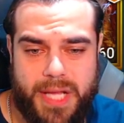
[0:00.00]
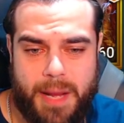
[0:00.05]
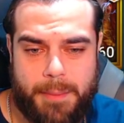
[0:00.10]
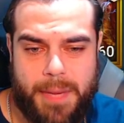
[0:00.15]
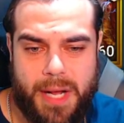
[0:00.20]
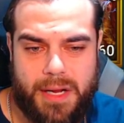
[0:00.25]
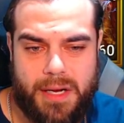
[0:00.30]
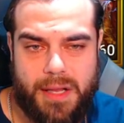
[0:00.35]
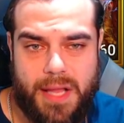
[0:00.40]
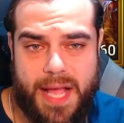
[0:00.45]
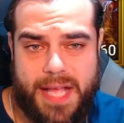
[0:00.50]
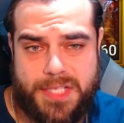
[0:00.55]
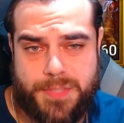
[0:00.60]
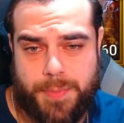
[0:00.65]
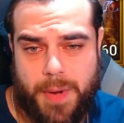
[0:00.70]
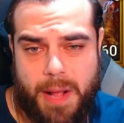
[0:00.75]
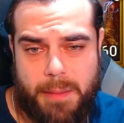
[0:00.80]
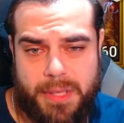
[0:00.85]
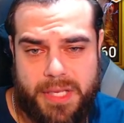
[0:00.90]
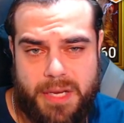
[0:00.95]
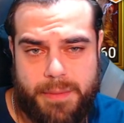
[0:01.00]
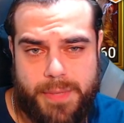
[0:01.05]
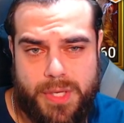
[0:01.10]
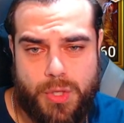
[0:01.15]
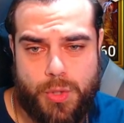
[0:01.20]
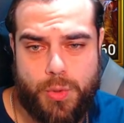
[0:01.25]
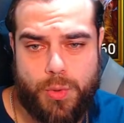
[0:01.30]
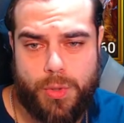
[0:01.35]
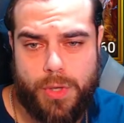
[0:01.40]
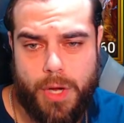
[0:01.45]
I'm not gonna lie, it's probably gonna be
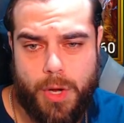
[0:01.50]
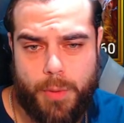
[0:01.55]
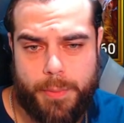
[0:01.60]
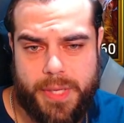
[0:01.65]
Ugo,